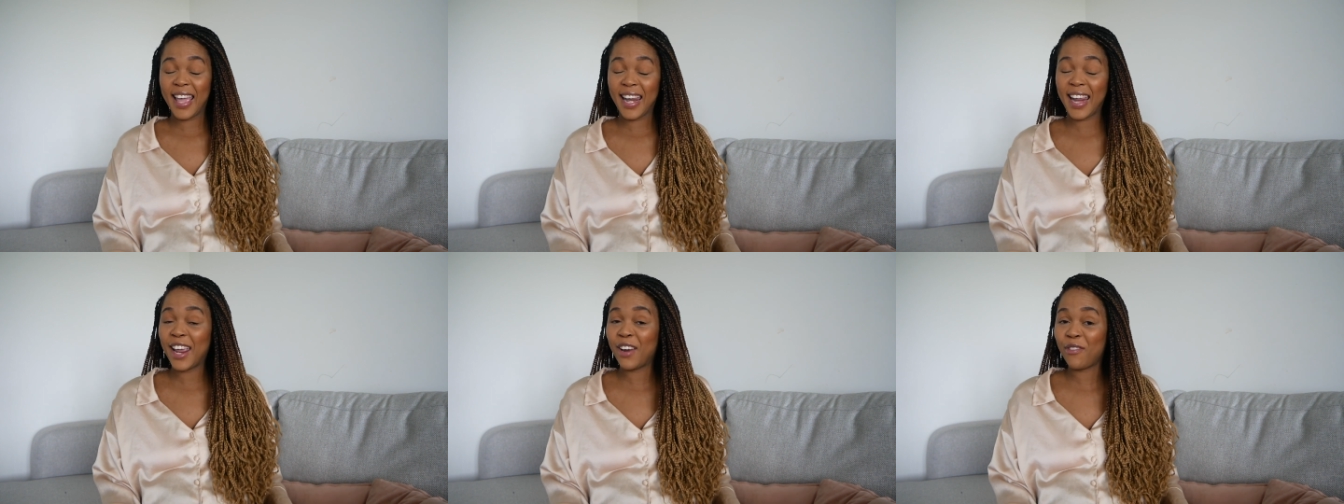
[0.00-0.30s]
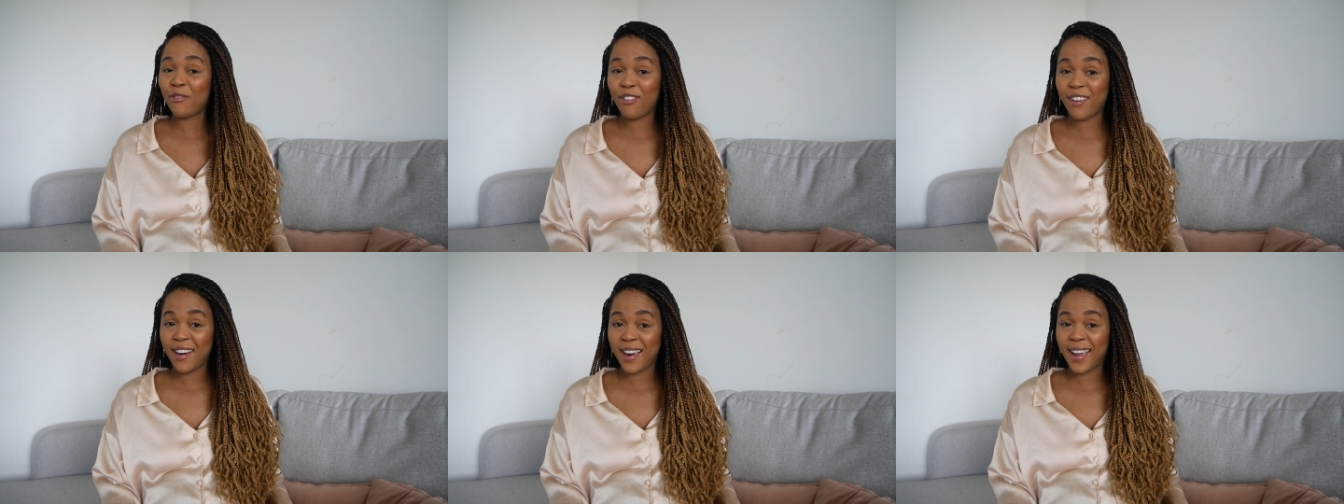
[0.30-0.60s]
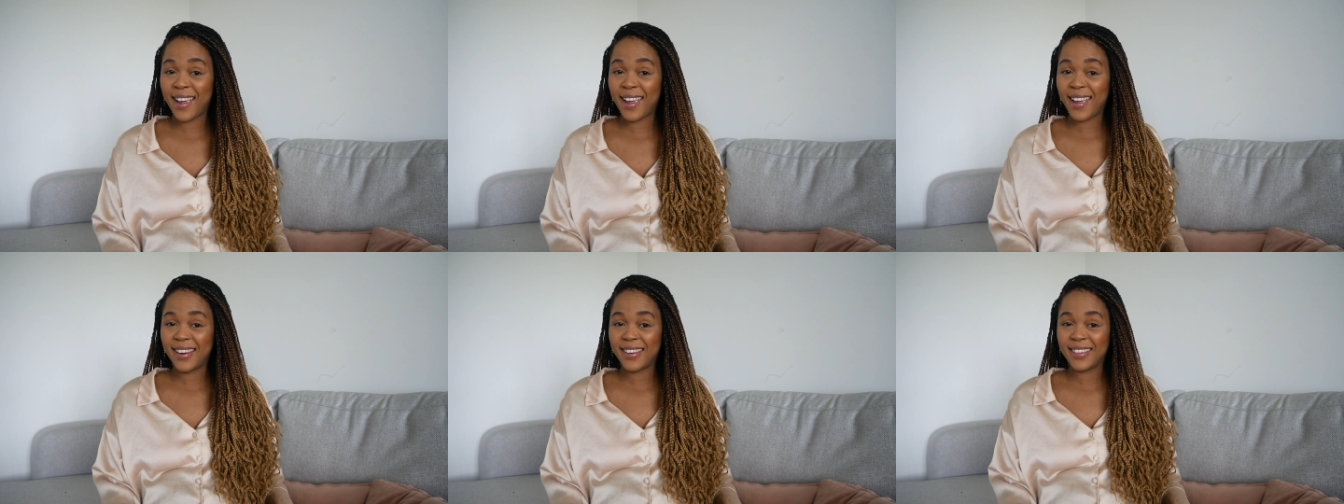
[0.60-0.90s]
it ain't
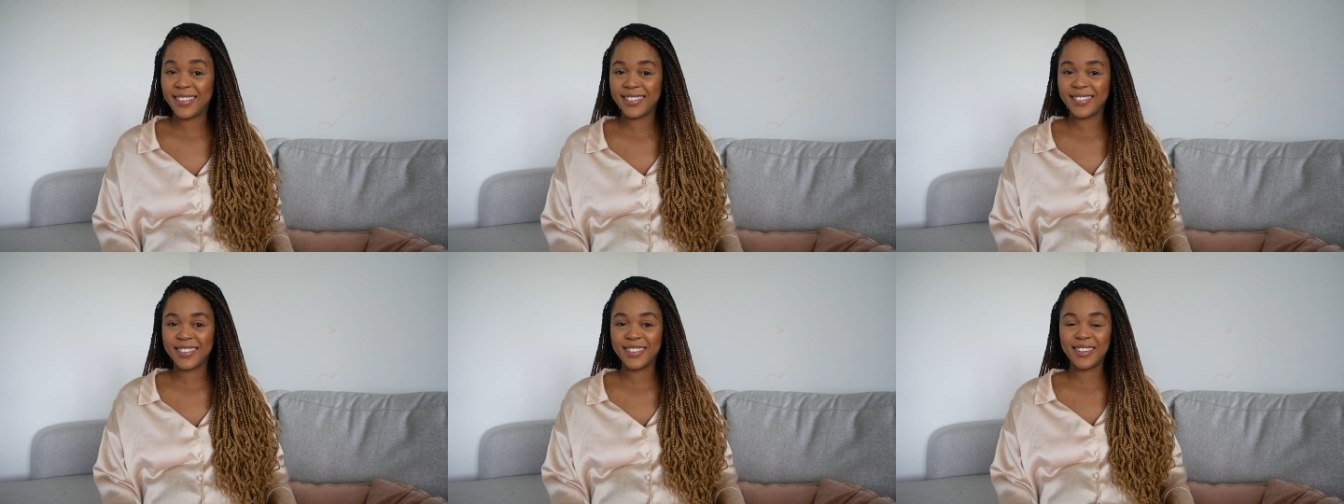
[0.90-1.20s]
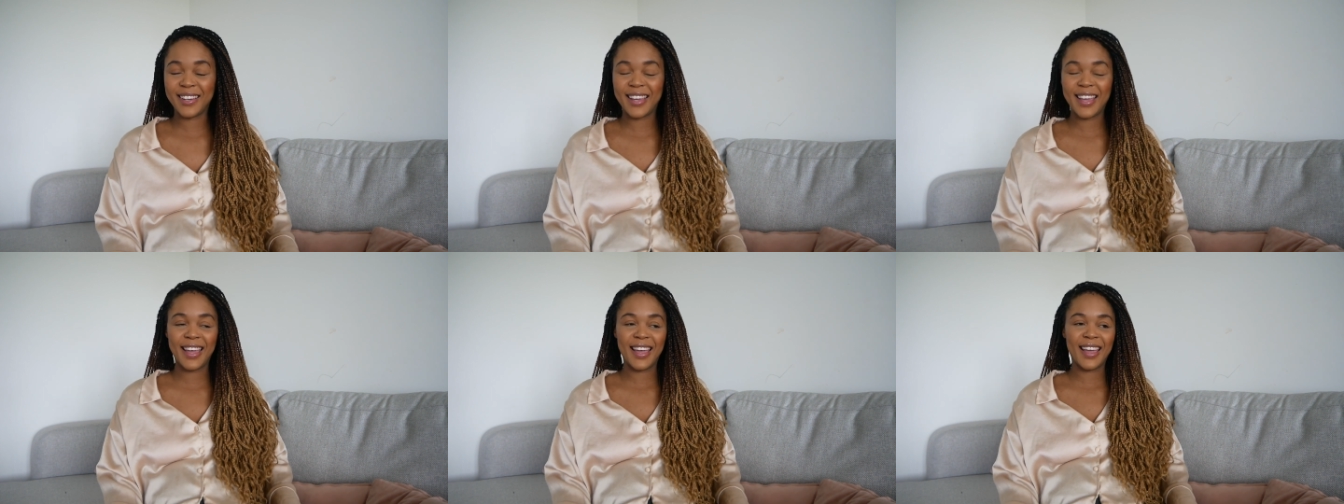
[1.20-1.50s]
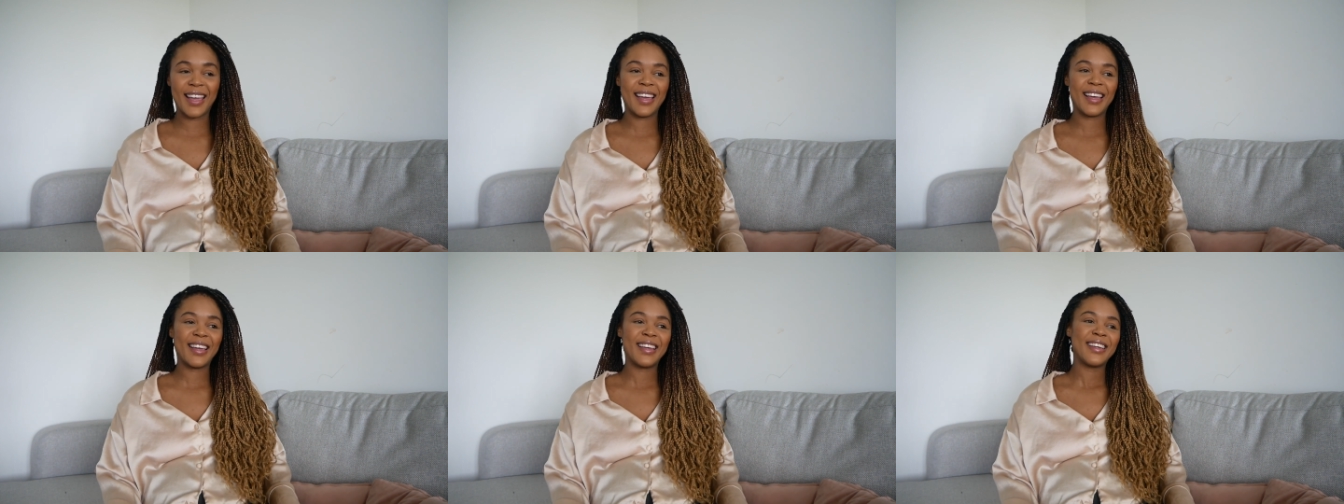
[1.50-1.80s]
right
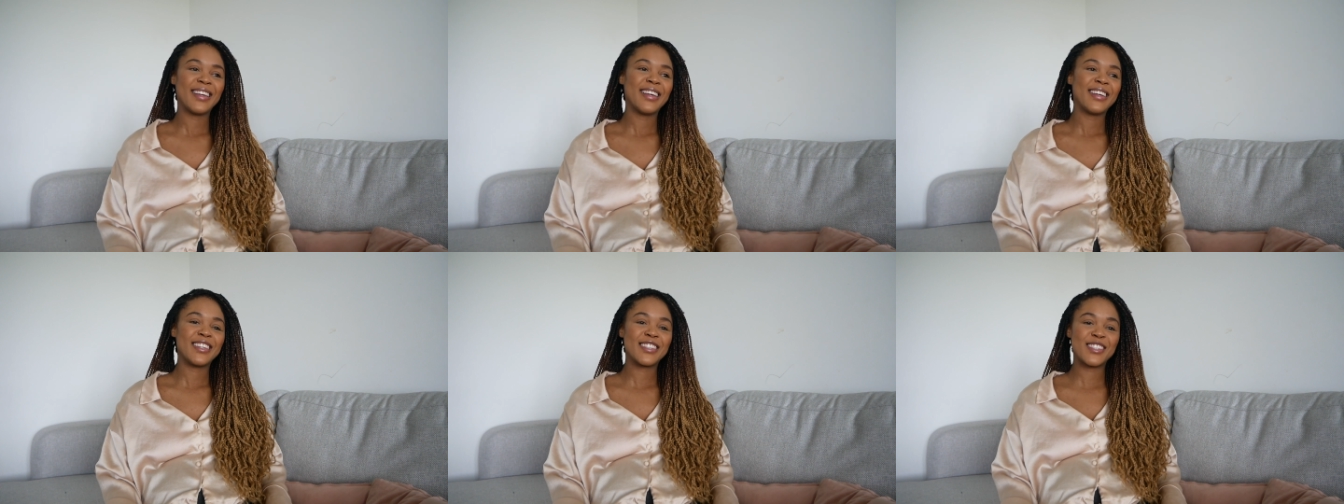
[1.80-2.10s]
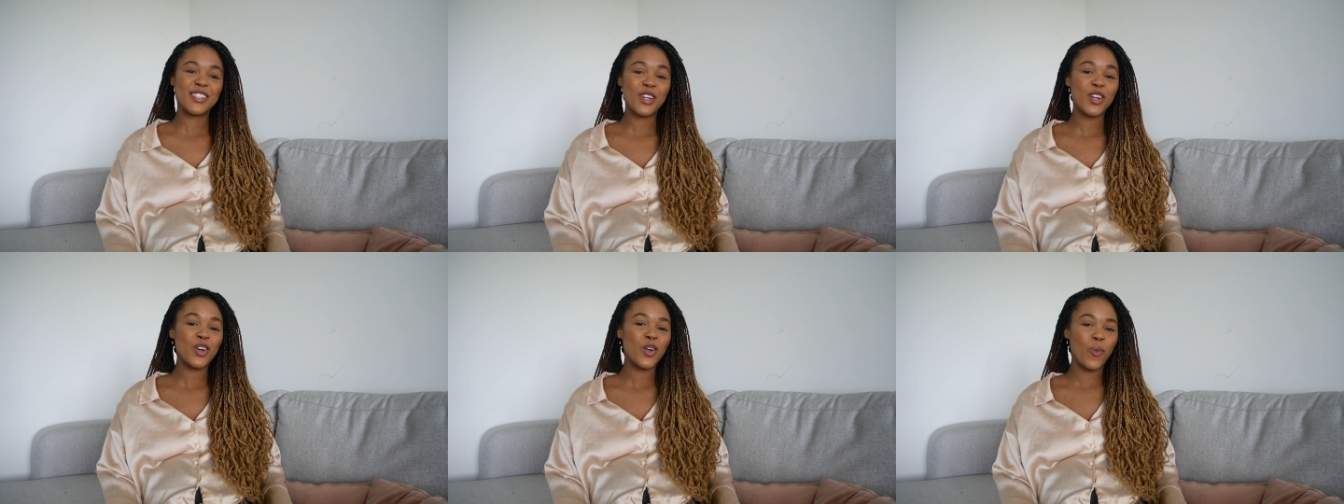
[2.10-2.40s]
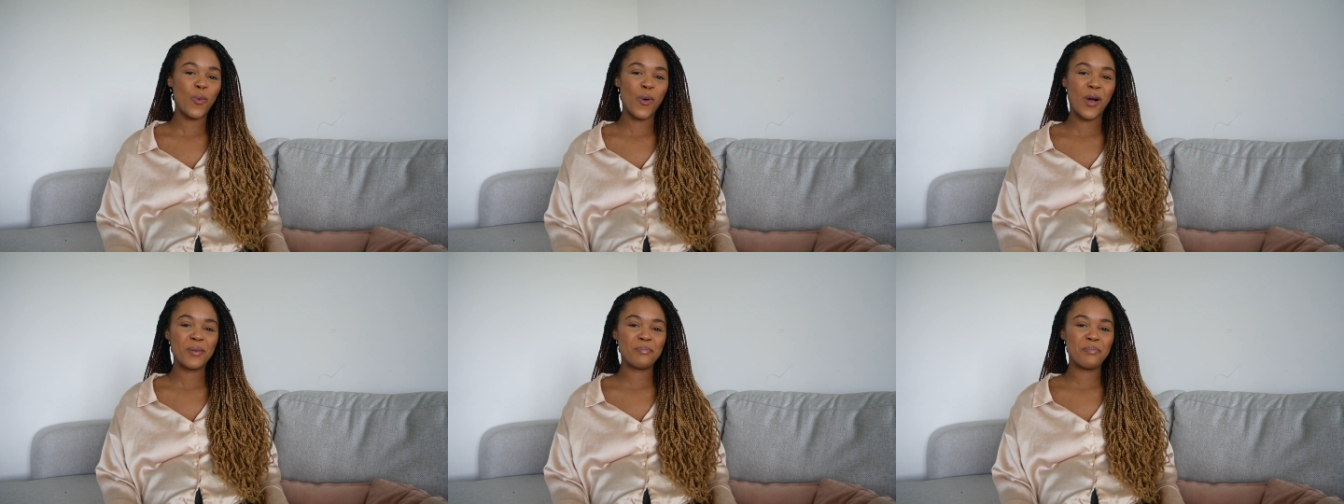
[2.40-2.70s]
okay it's not a
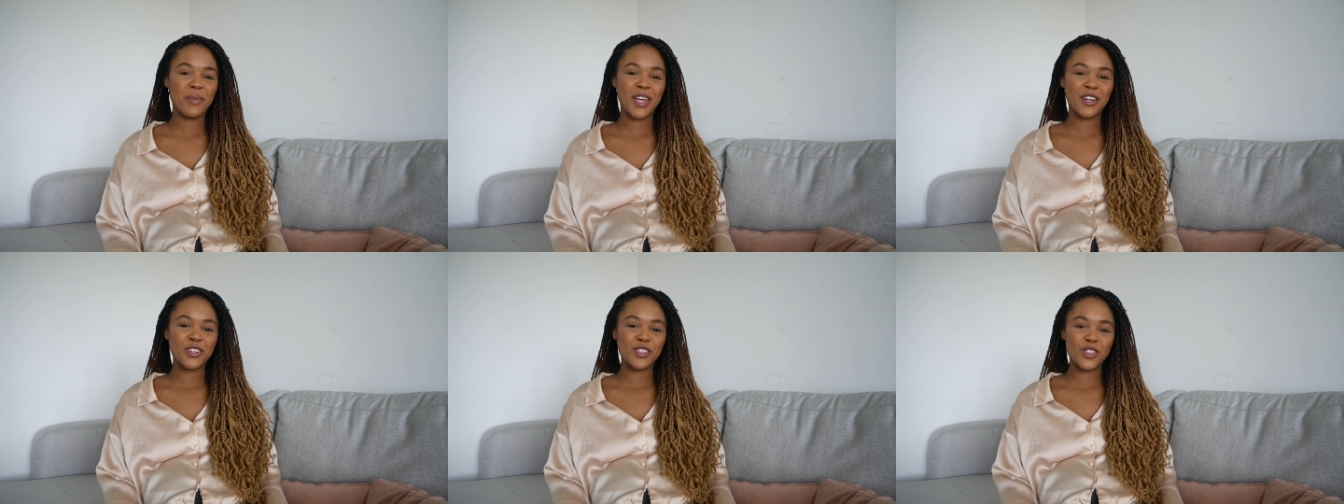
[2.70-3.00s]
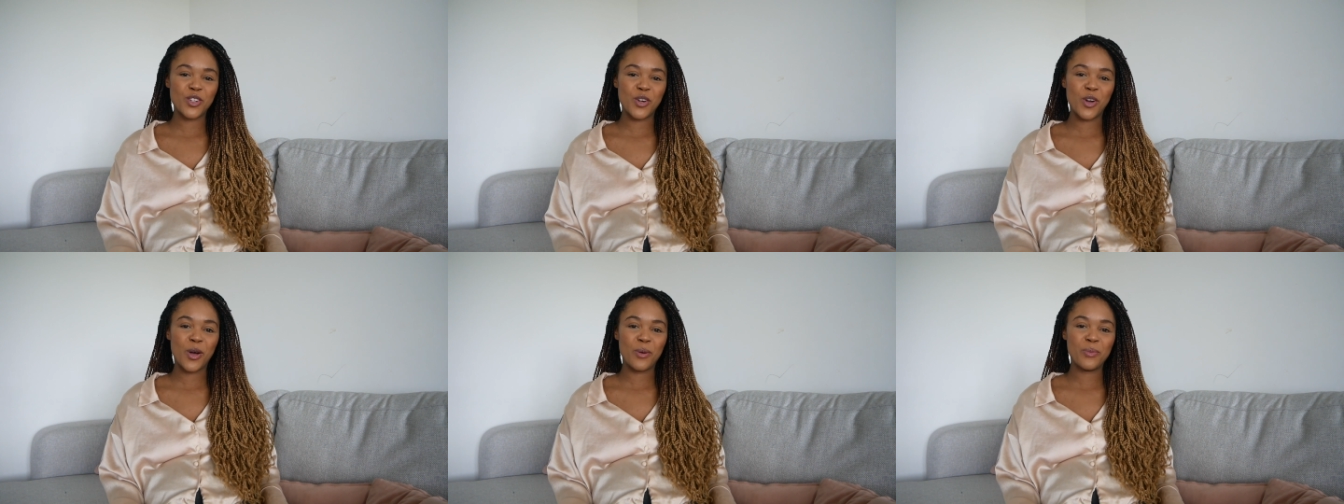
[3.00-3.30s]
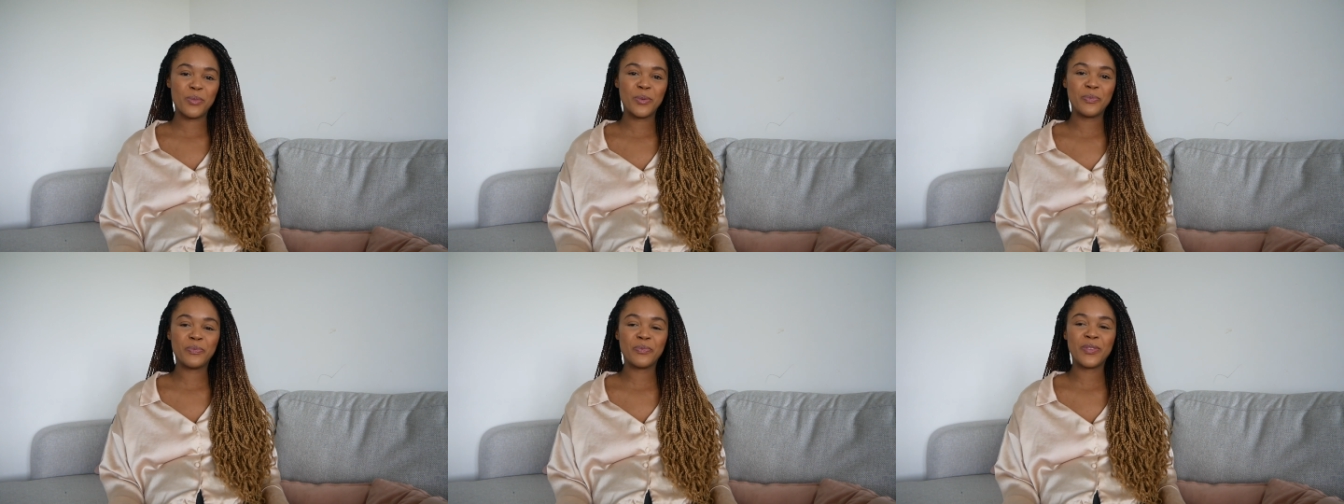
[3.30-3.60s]
one-man job